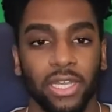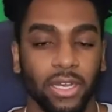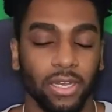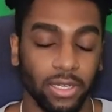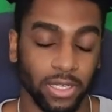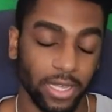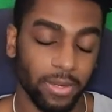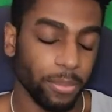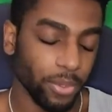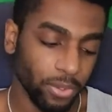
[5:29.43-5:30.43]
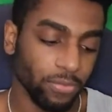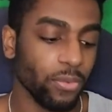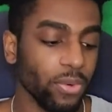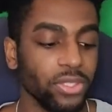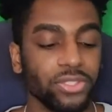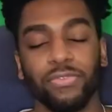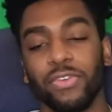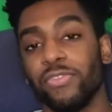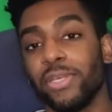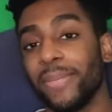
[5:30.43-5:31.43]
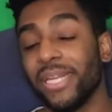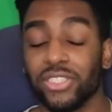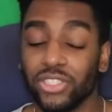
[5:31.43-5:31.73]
Again, per 450 minutes.